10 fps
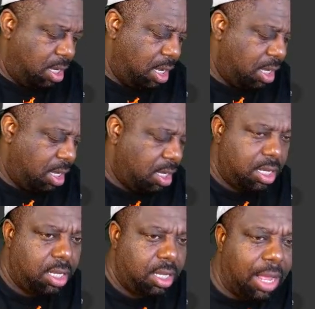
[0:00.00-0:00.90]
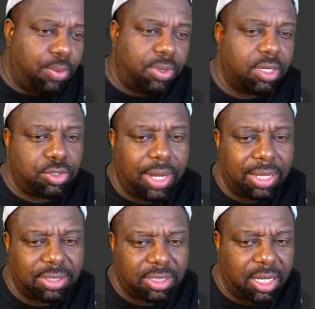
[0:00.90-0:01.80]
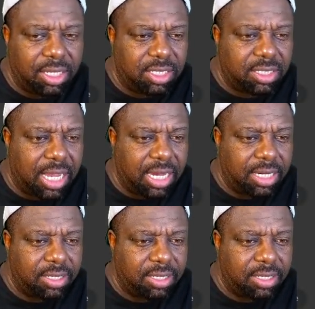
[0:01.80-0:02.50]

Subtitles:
I wanted to try out this other site.